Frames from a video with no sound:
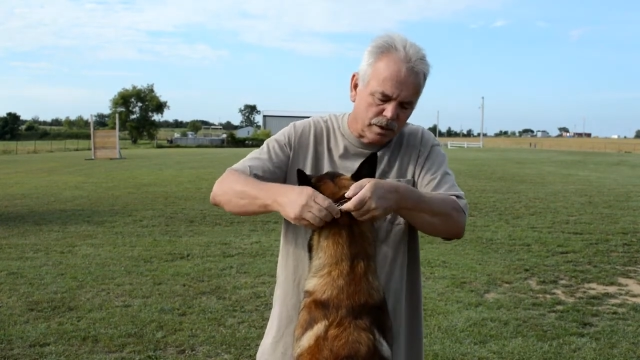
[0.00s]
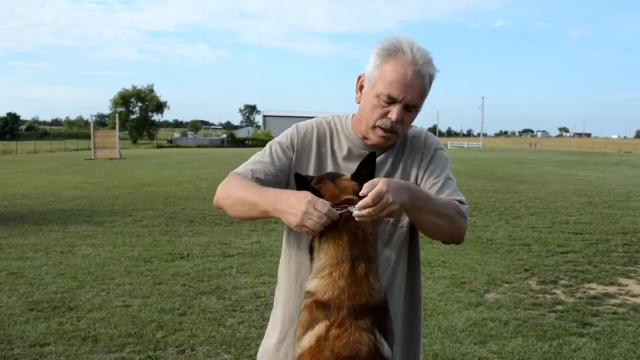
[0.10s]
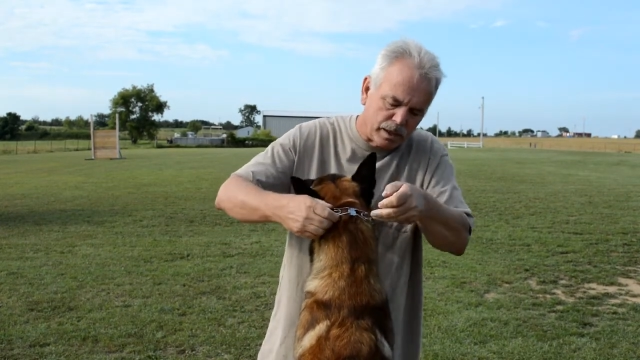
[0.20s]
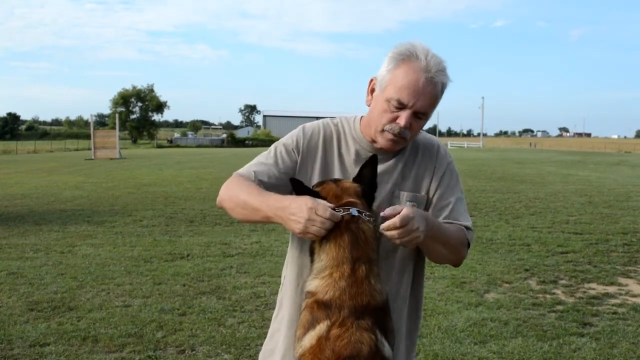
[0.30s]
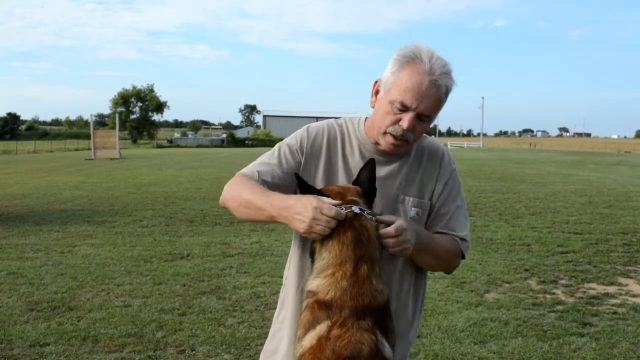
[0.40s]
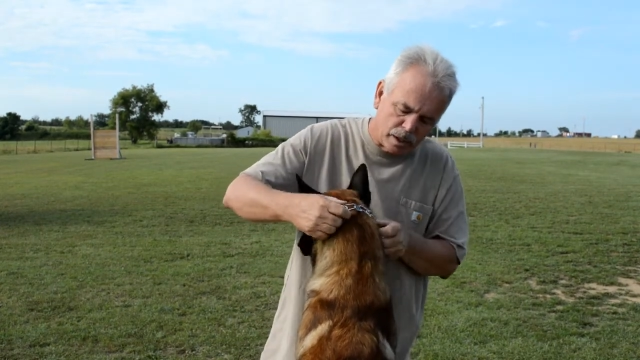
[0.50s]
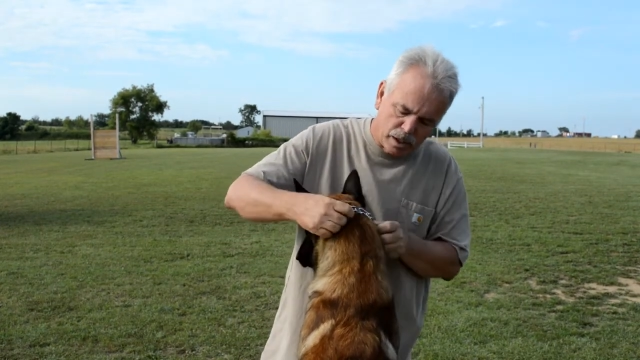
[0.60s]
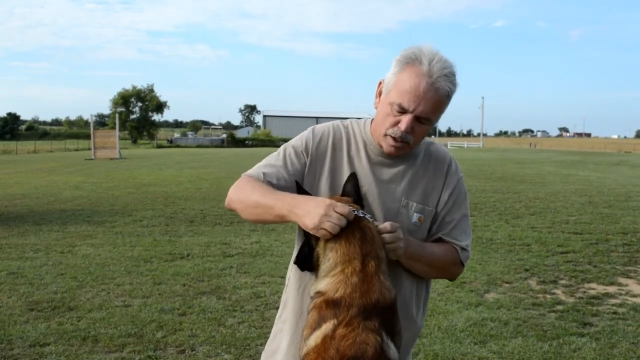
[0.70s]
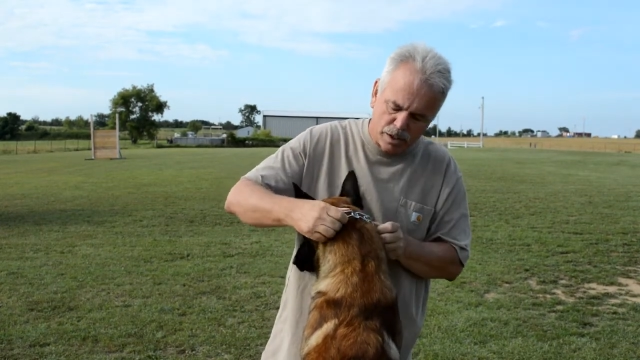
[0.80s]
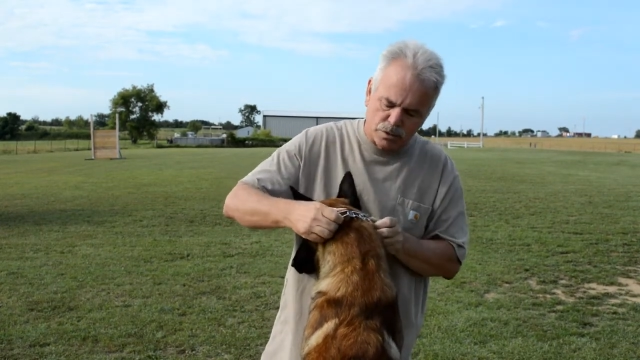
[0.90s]
Anyway,
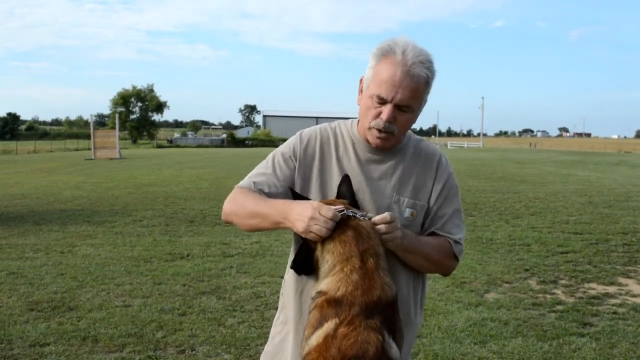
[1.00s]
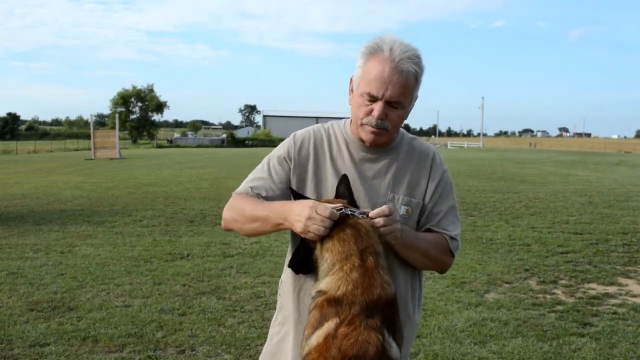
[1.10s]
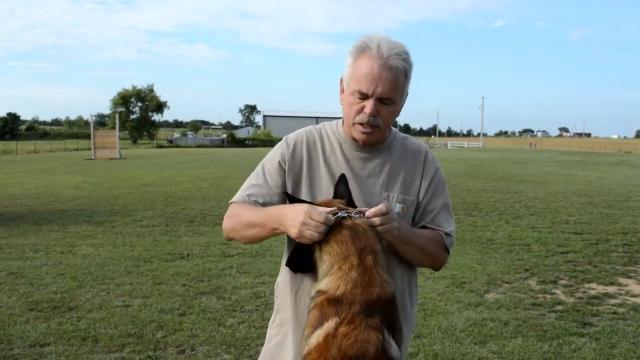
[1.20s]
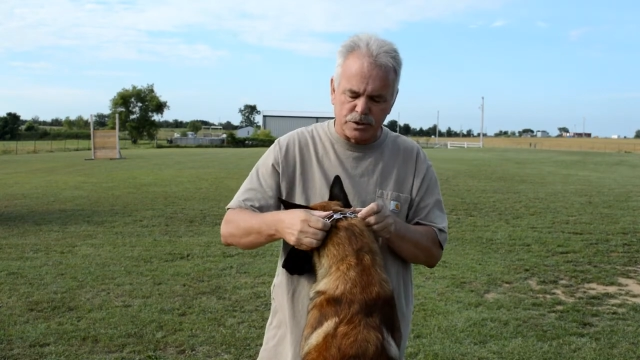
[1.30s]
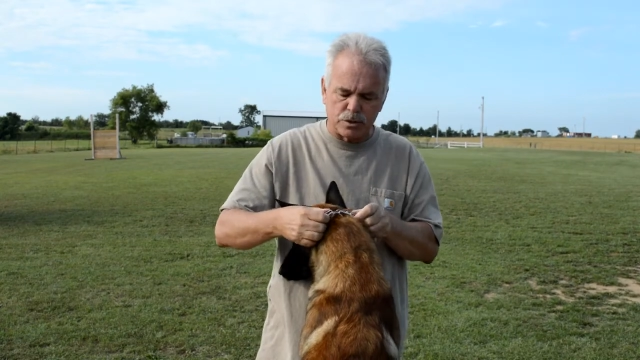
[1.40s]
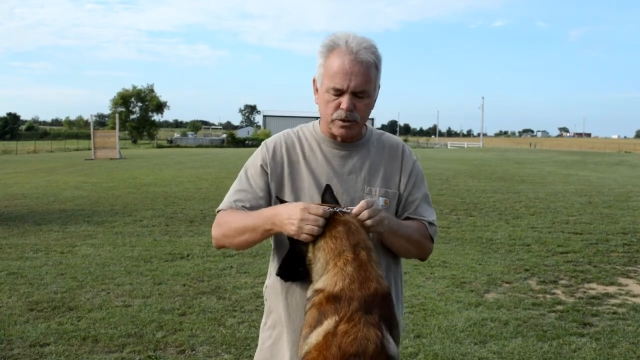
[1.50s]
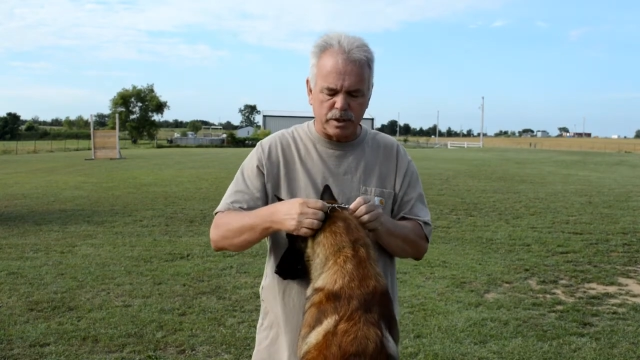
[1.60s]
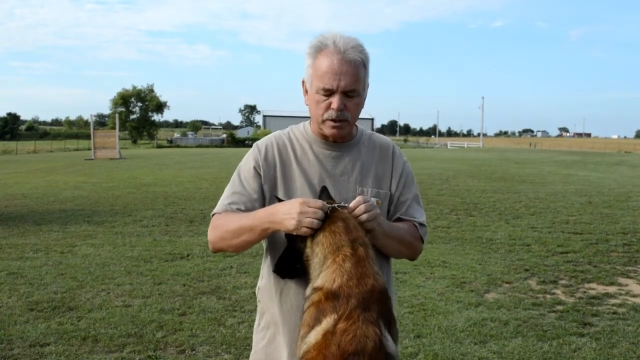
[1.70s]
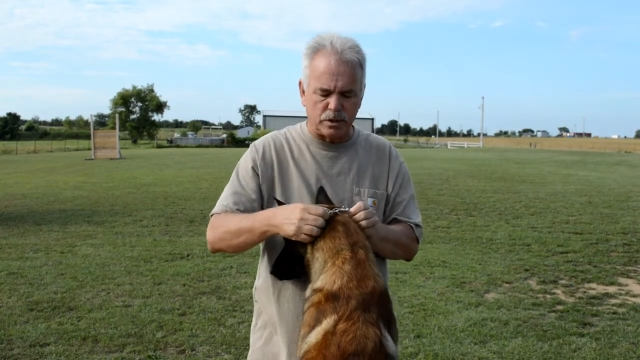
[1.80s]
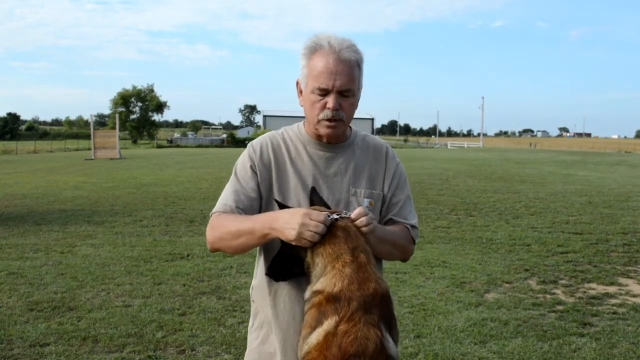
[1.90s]
so I make sure
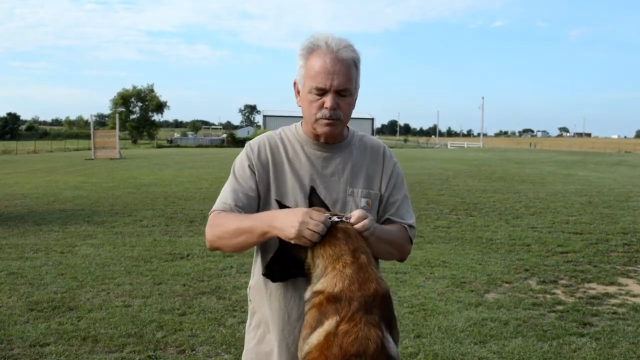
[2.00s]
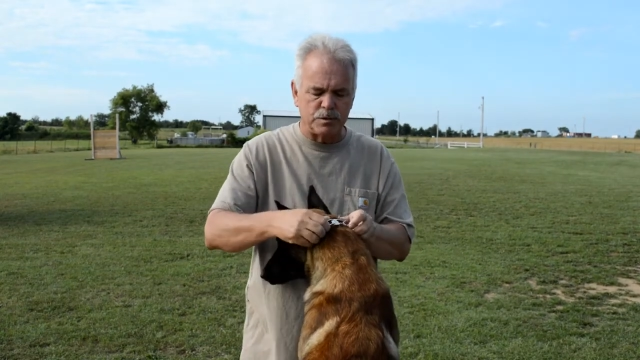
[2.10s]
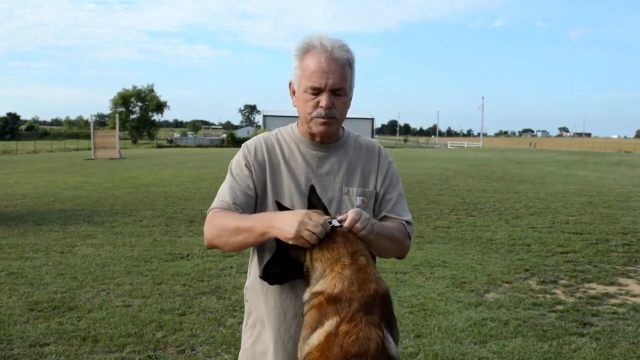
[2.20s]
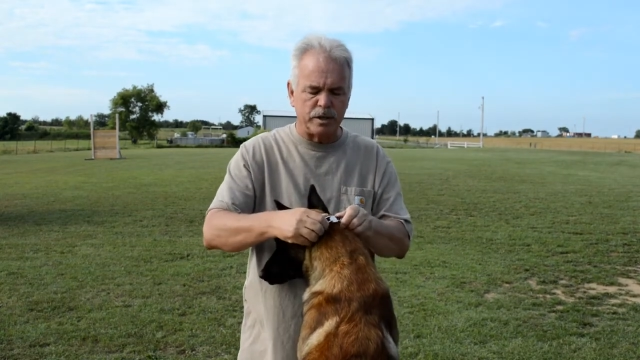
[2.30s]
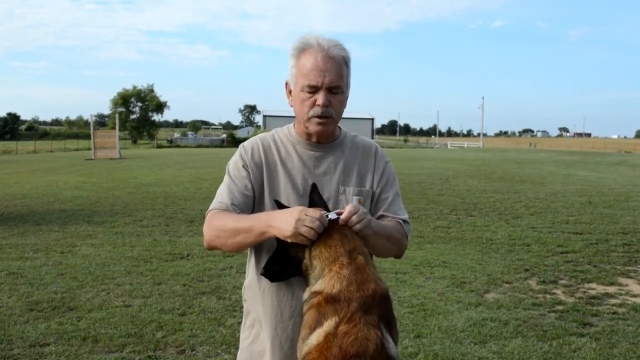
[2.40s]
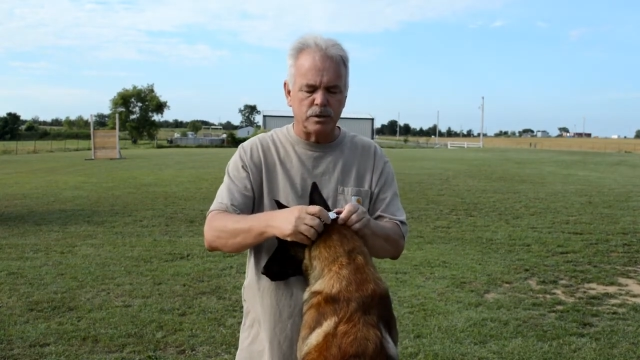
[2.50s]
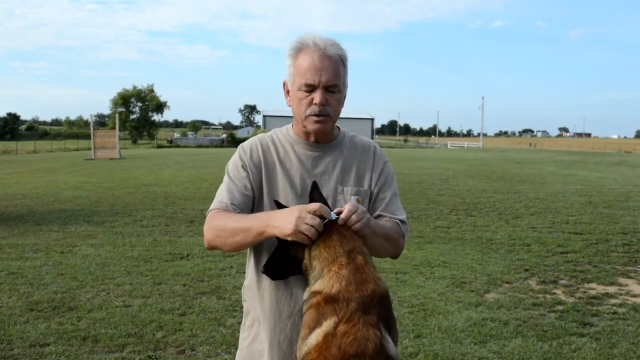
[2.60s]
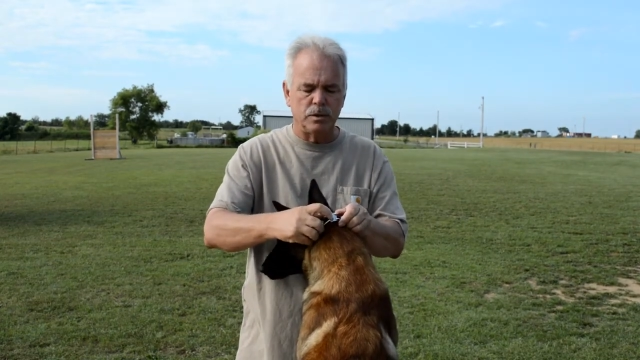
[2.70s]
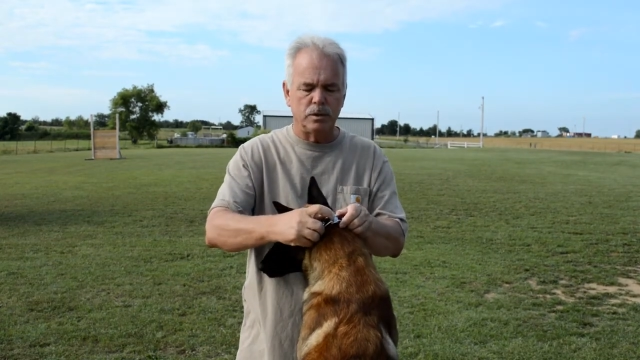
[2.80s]
that the Herm Springer's